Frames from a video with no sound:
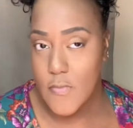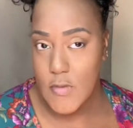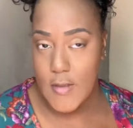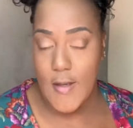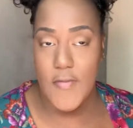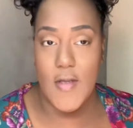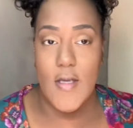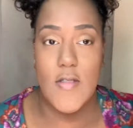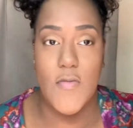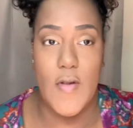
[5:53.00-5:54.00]
See, I
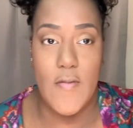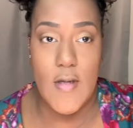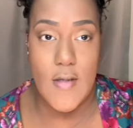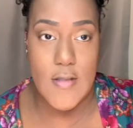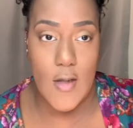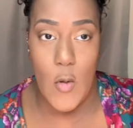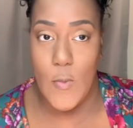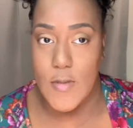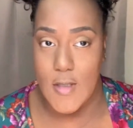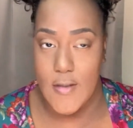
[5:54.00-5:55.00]
think it's like
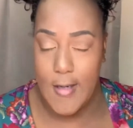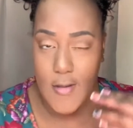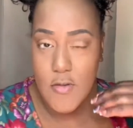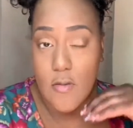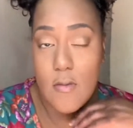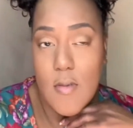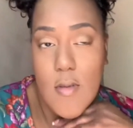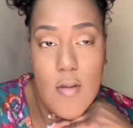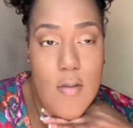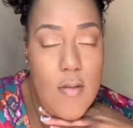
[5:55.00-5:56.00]
almost a natural
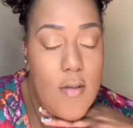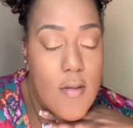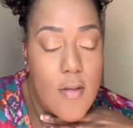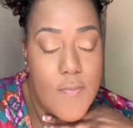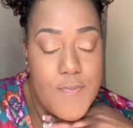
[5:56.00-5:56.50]
look,